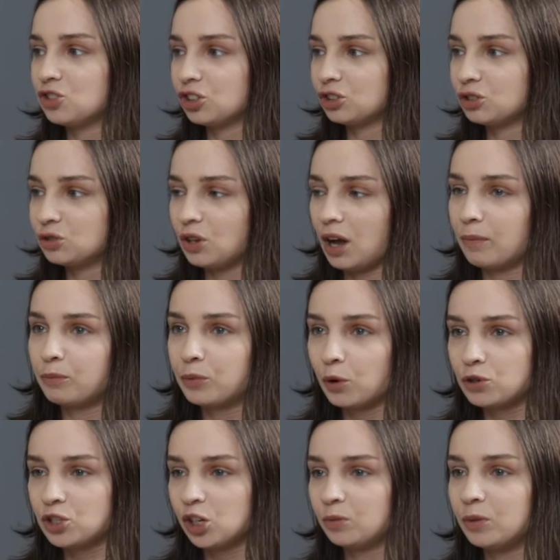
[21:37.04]
just
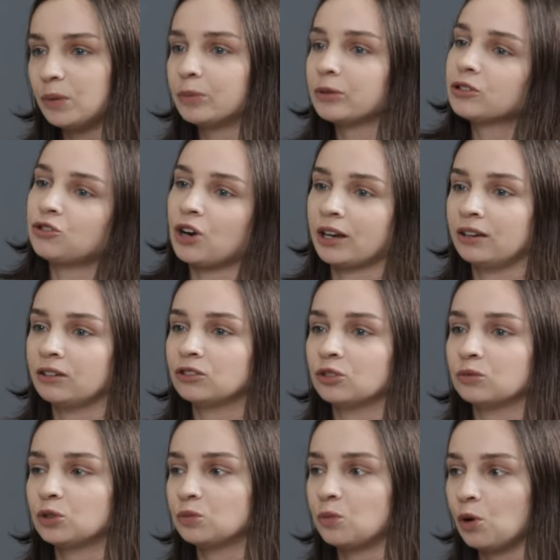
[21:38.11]
approaching people, striking
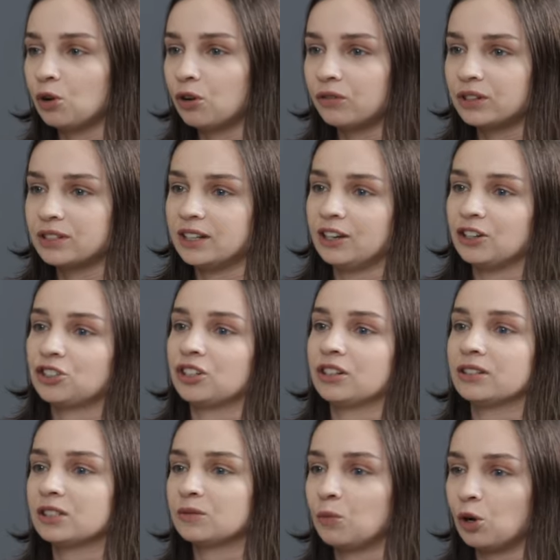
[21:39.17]
some small
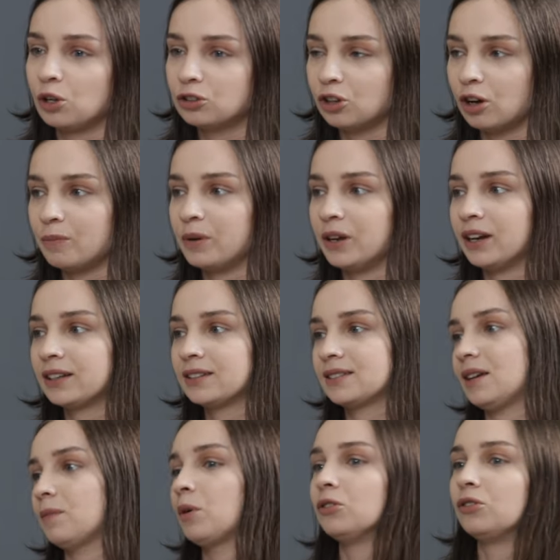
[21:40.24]
conversations, small topics
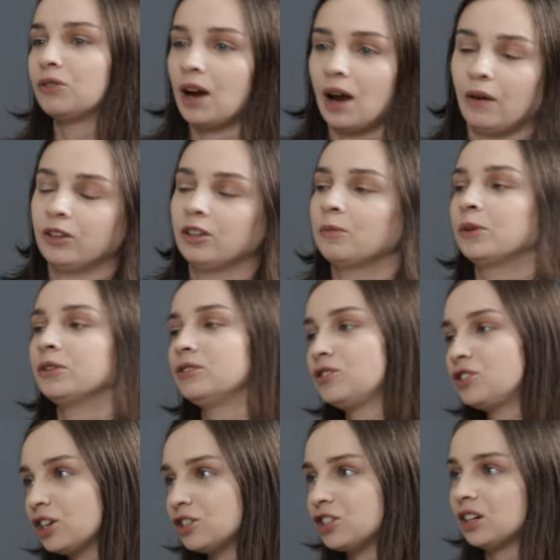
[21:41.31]
about the round, about the
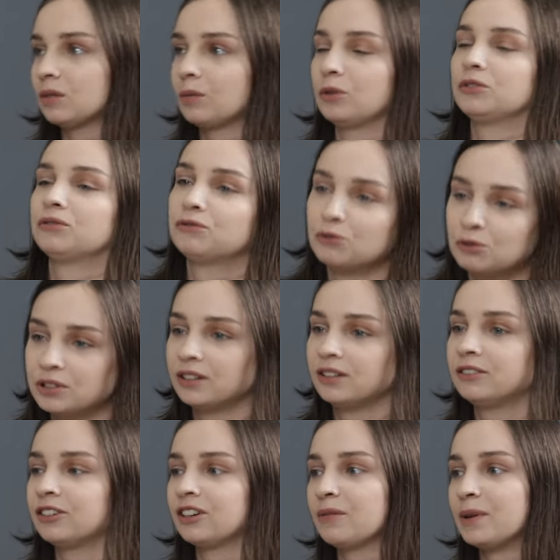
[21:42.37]
judging, about the food at the
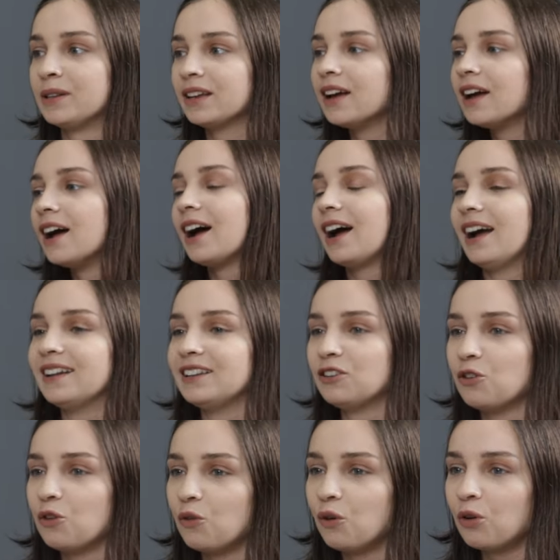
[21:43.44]
tournament. I
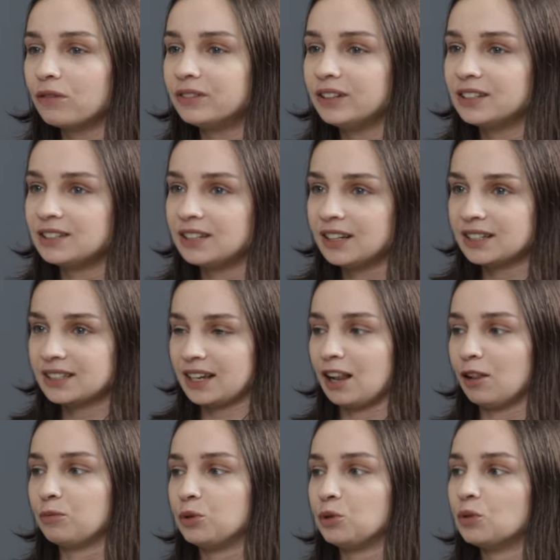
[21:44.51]
think all of these things
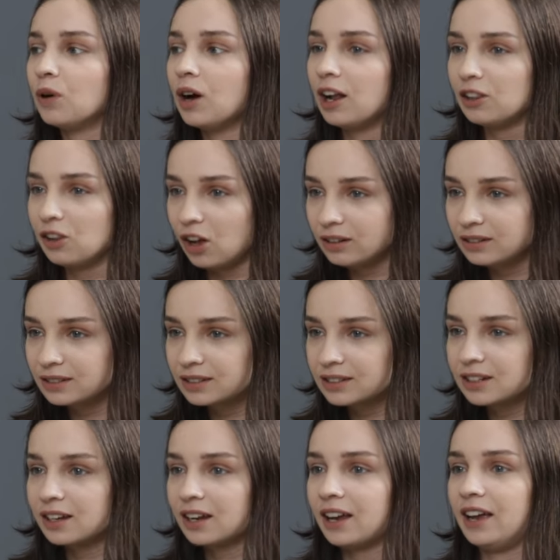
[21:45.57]
help you a lot.
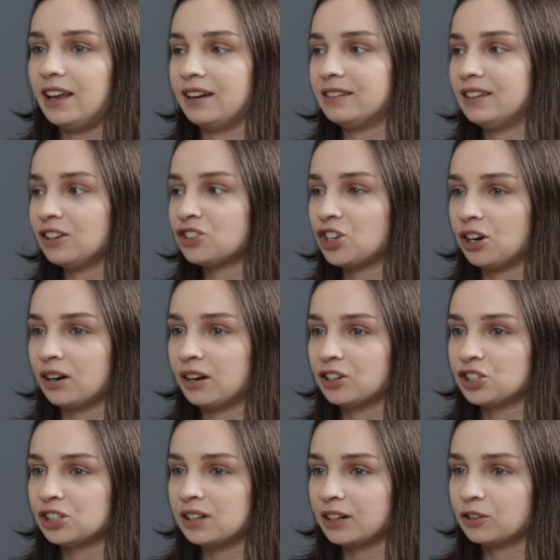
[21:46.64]
And I think generally
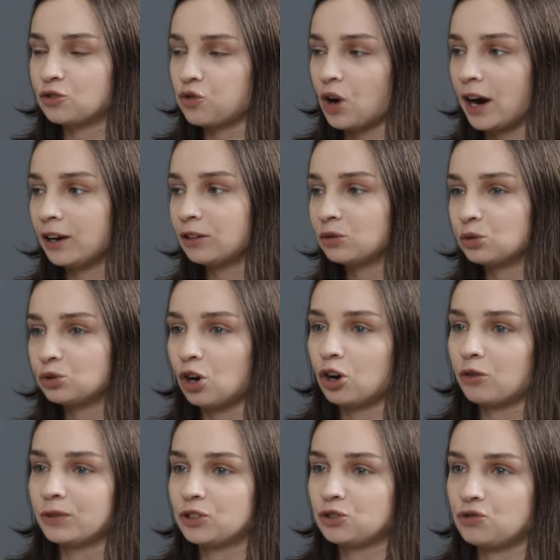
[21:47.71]
just like trying to
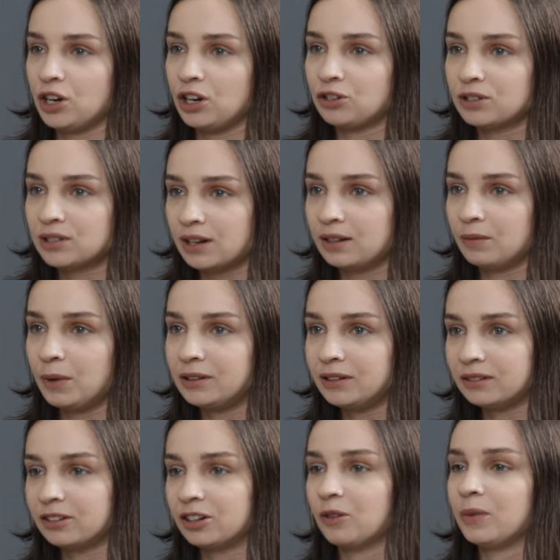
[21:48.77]
talk with strangers at the
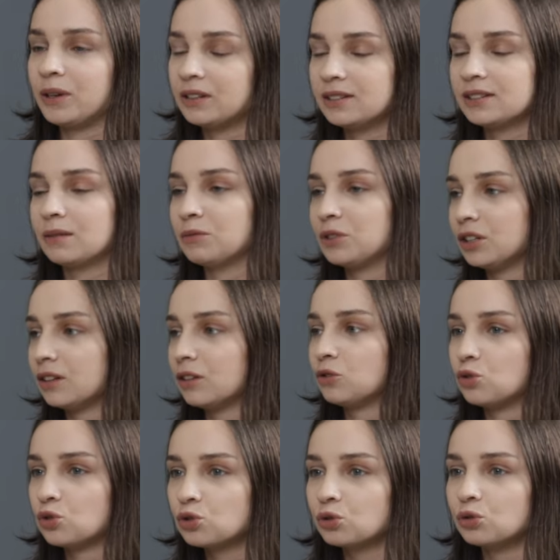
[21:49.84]
waiting tournament is something that
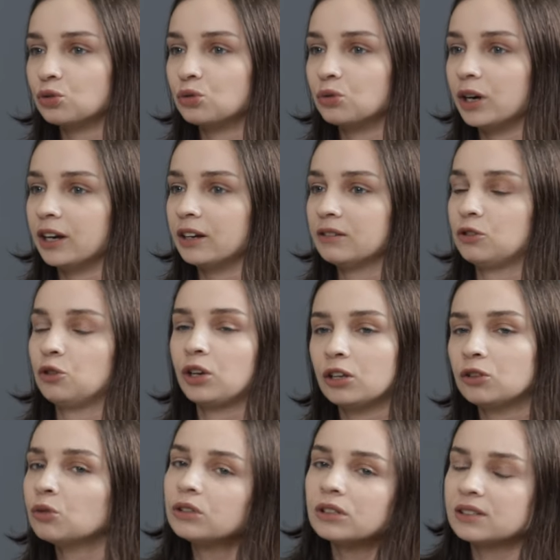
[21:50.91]
you should do. And you
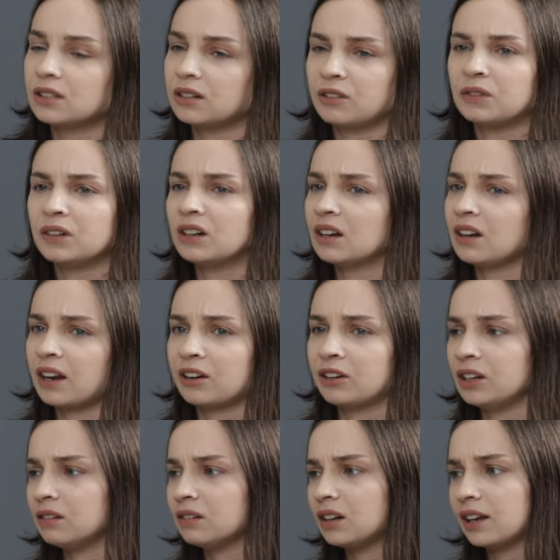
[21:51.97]
can do this
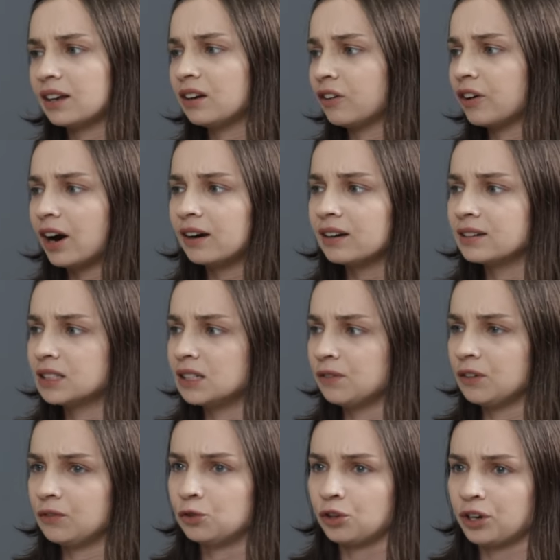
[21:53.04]
like, like regardless,
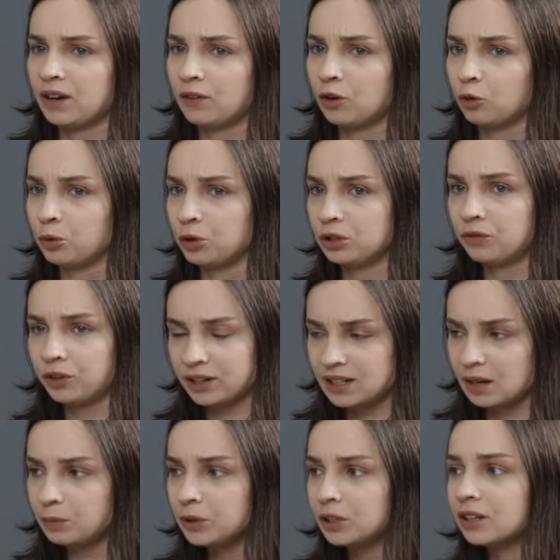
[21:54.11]
even if you don't have a community. For
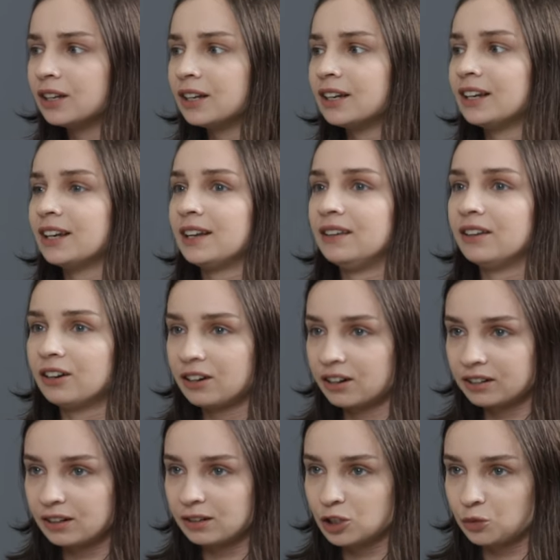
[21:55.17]
example, the
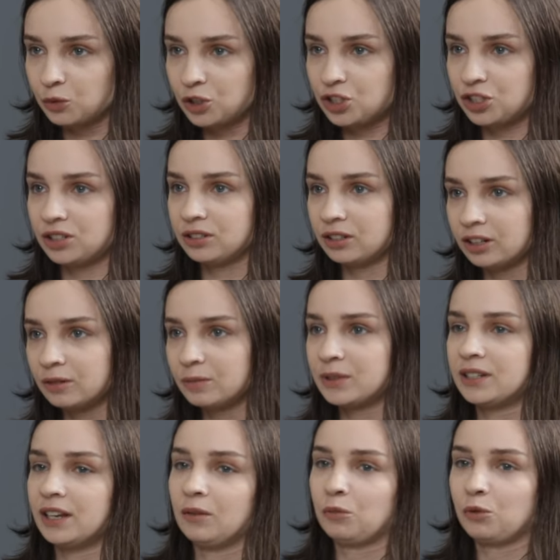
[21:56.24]
hurdles which
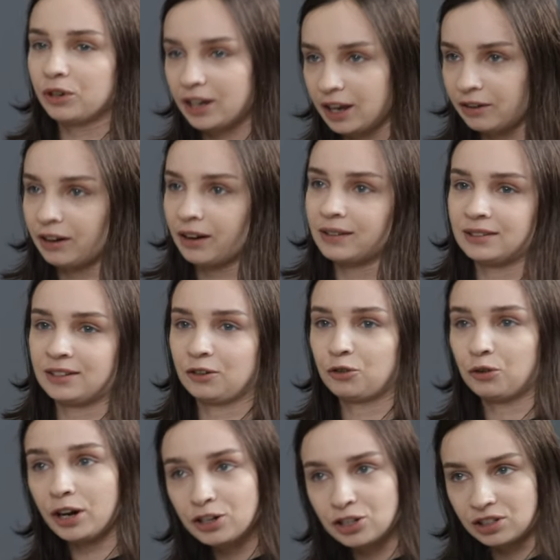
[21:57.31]
Serbs and Bulgarians and
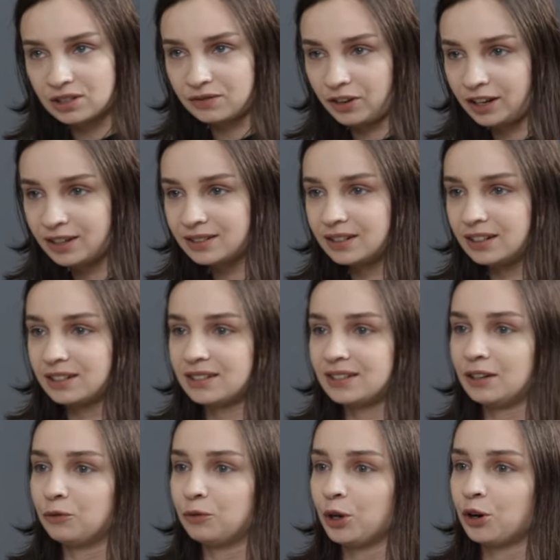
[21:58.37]
Croatians face is
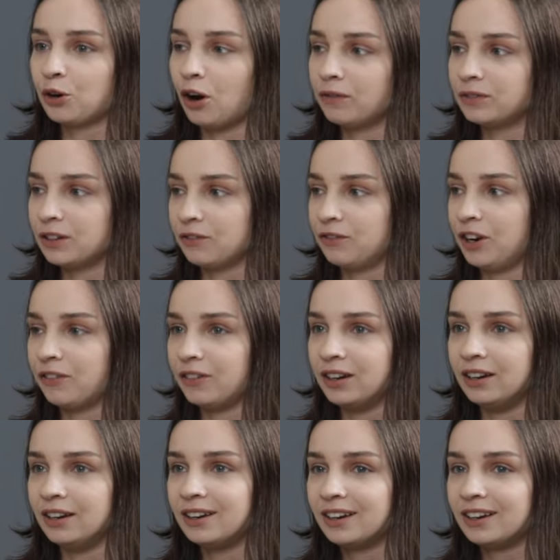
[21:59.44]
that we are often
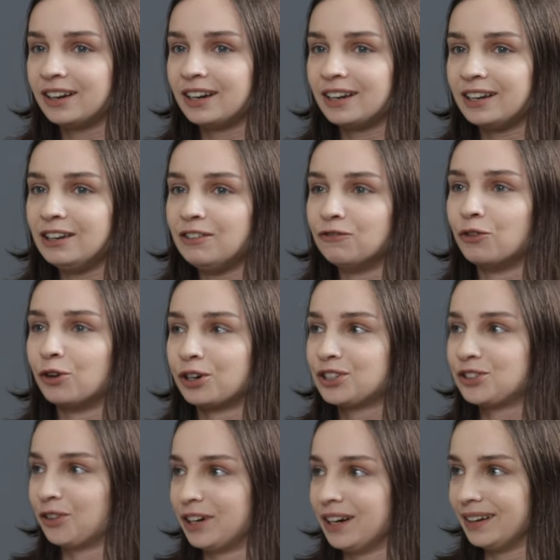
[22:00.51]
very
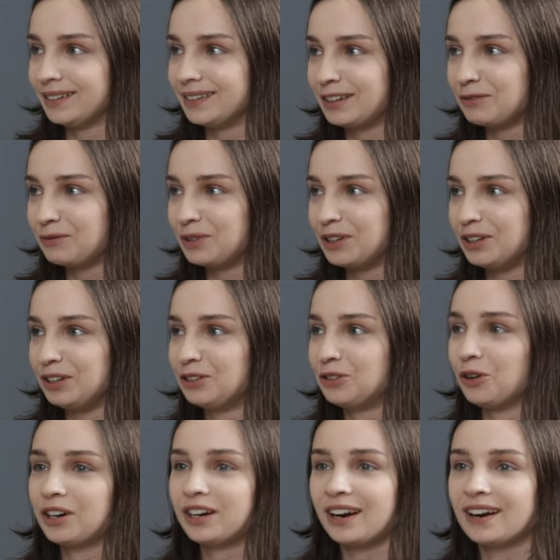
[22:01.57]
inwards oriented. We
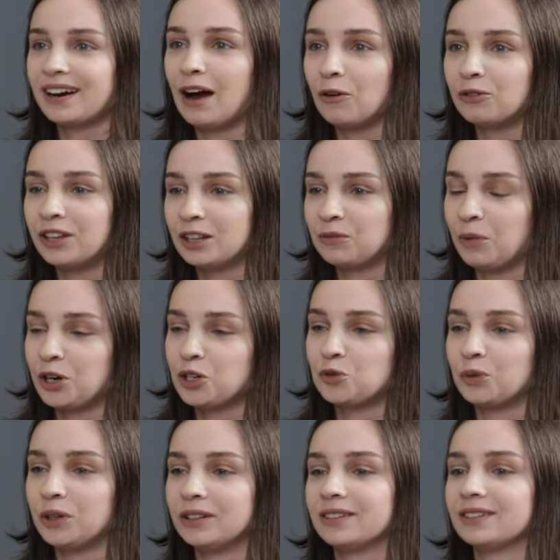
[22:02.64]
don't hang out that much
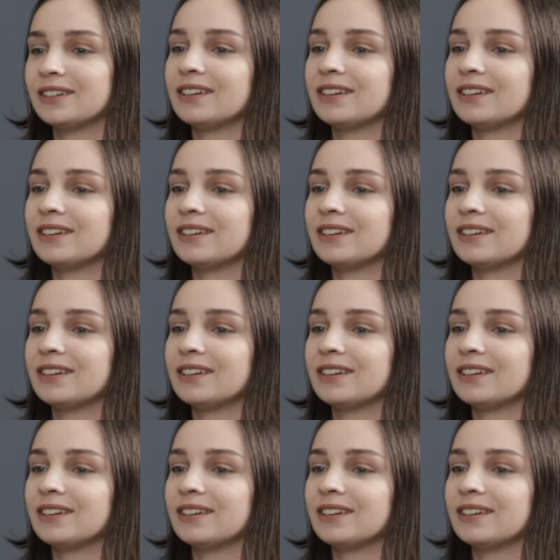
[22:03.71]
with